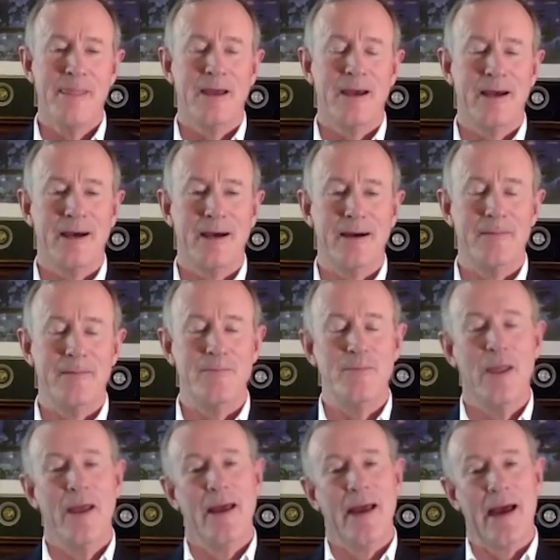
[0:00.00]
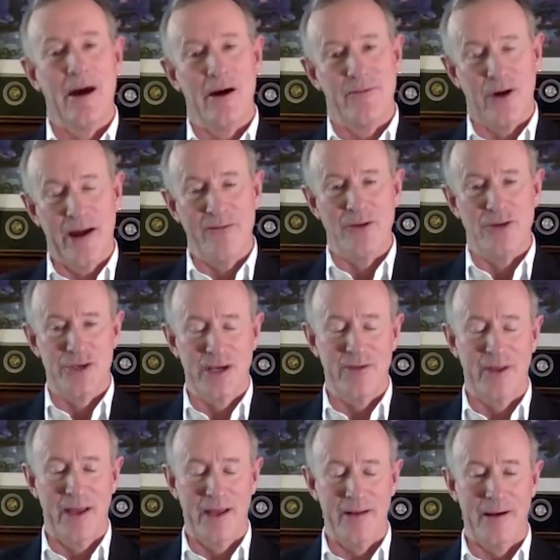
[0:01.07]
Um, however, having
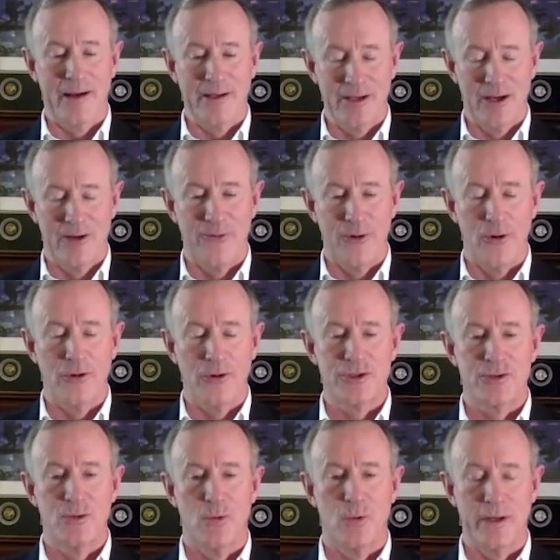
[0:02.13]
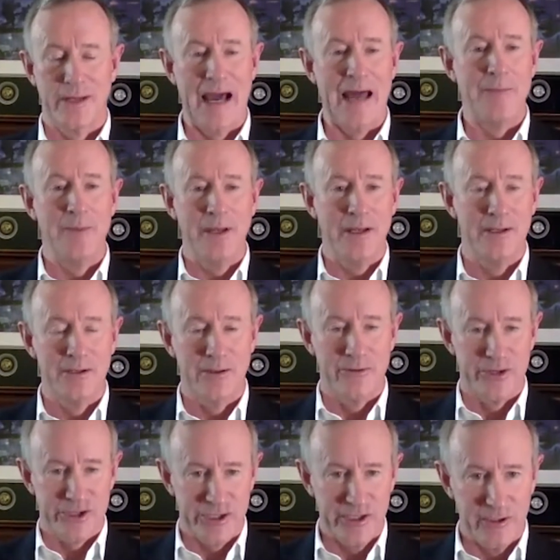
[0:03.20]
said that, I tell folks what got me into
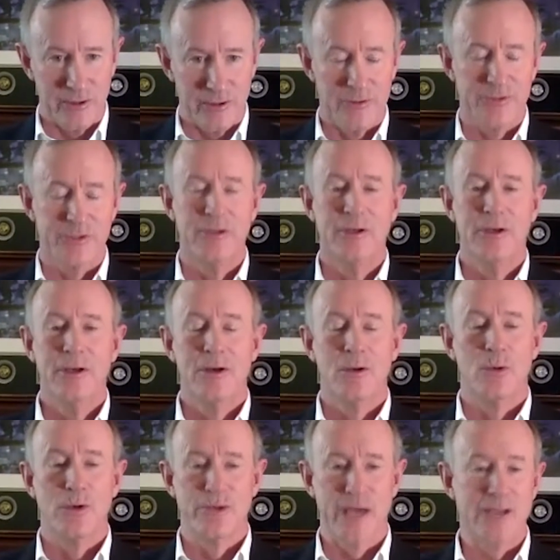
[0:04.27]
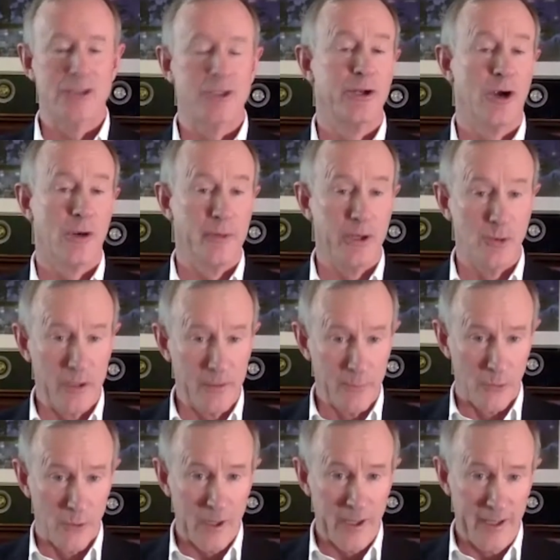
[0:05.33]
the SEALs was actually an Army Green
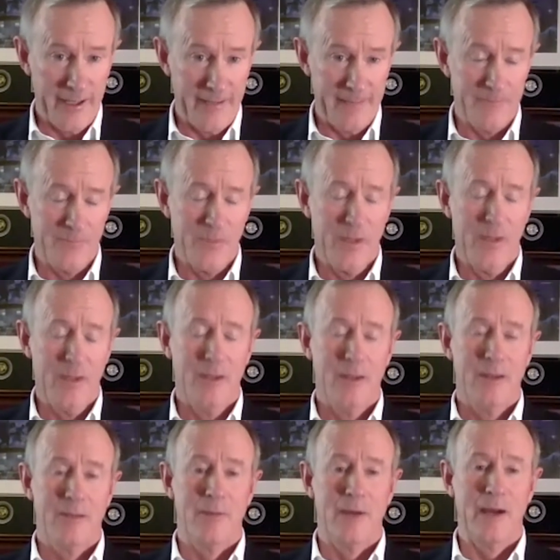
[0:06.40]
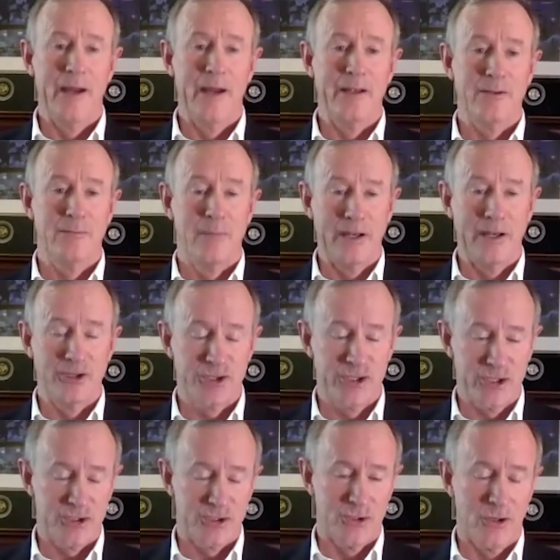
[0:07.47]
Beret. My my
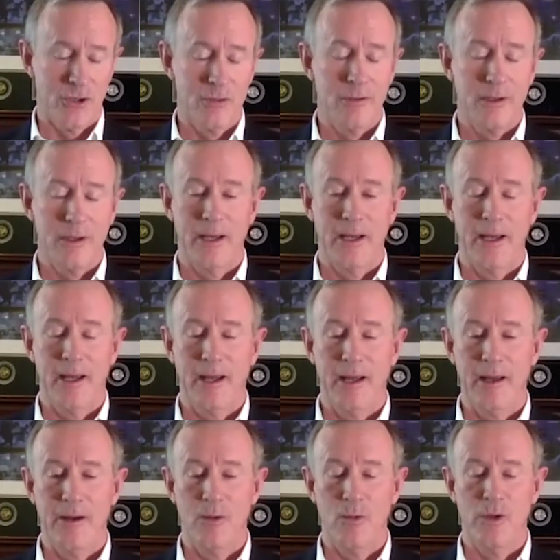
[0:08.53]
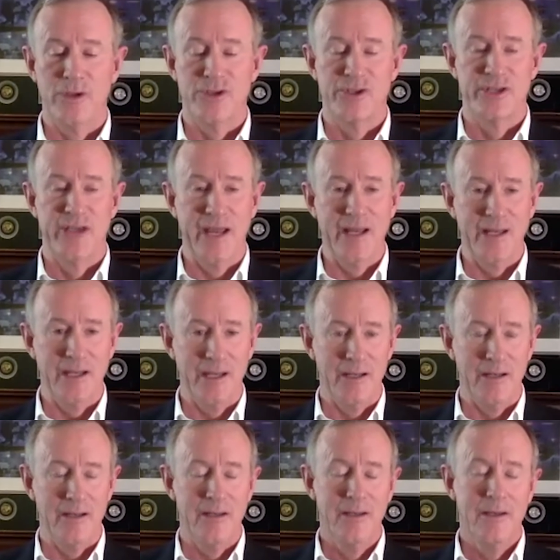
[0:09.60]
sister uh, was
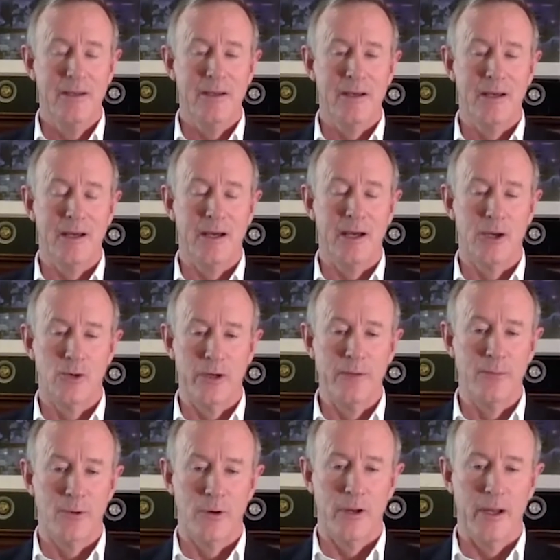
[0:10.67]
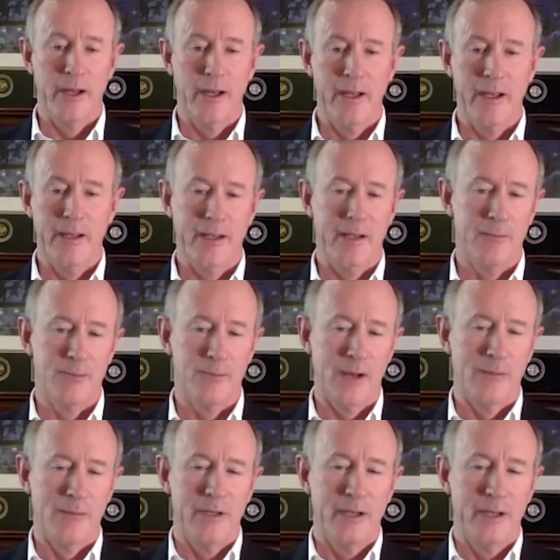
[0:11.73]
dating uh, a Green Beret, and
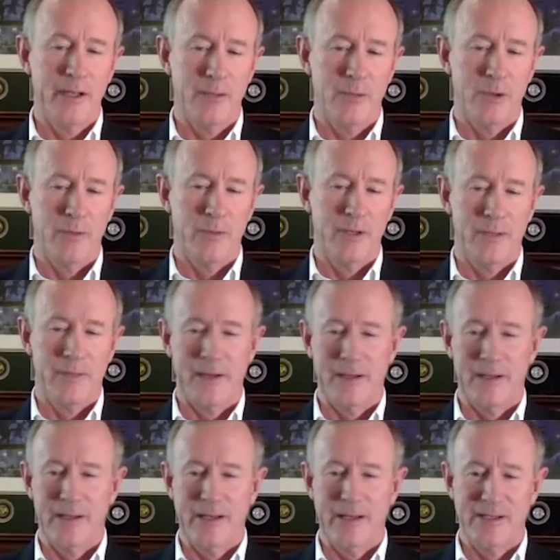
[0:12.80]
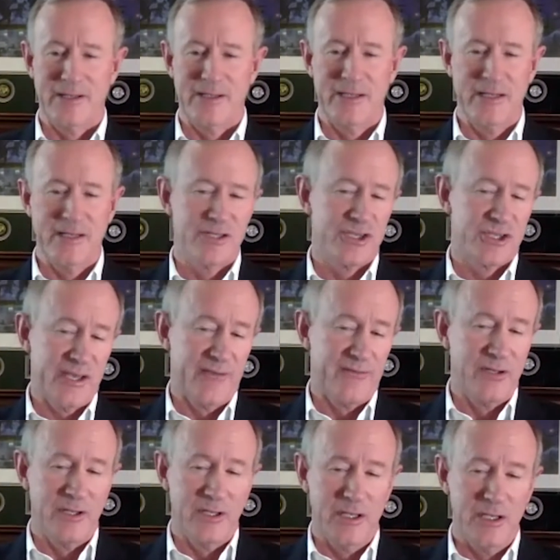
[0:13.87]
probably it would have been about
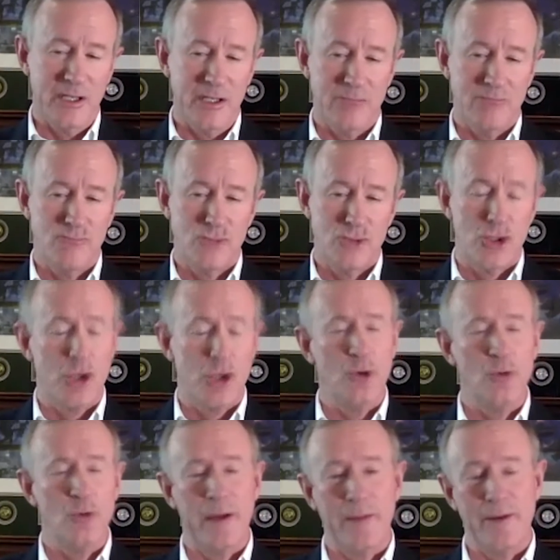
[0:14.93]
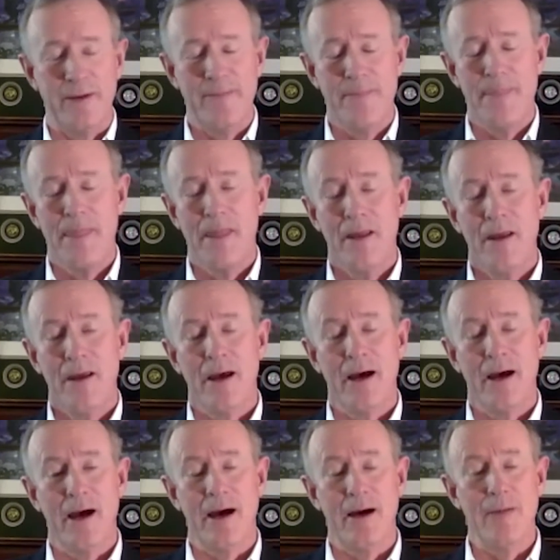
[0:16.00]
1972 maybe.
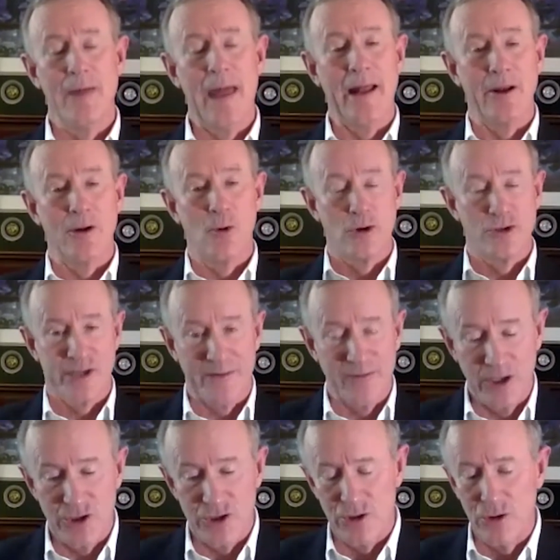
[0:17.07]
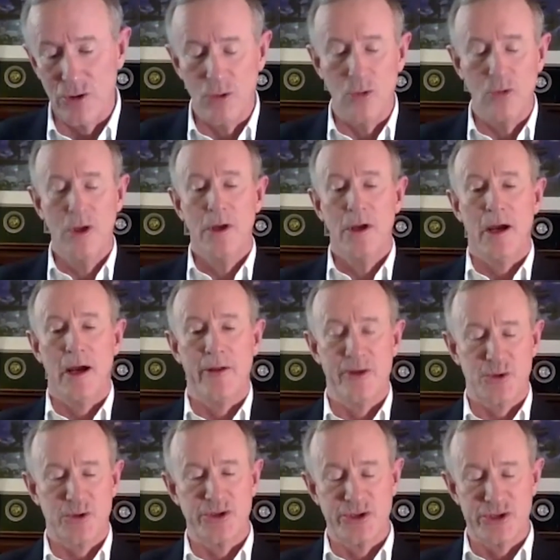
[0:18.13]
Um, and of course, 72 uh,
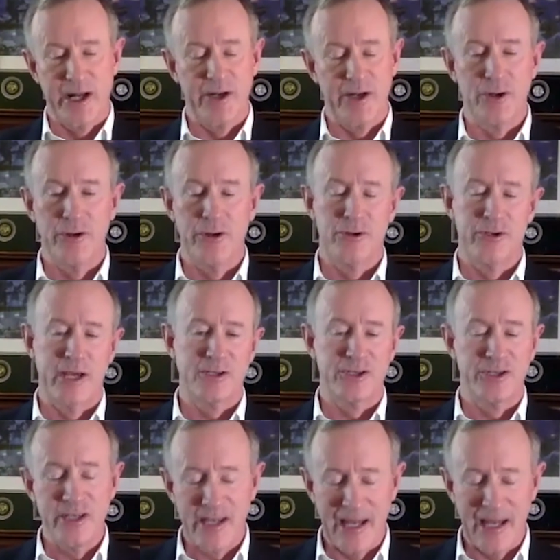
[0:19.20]
this was in San Antonio, Texas.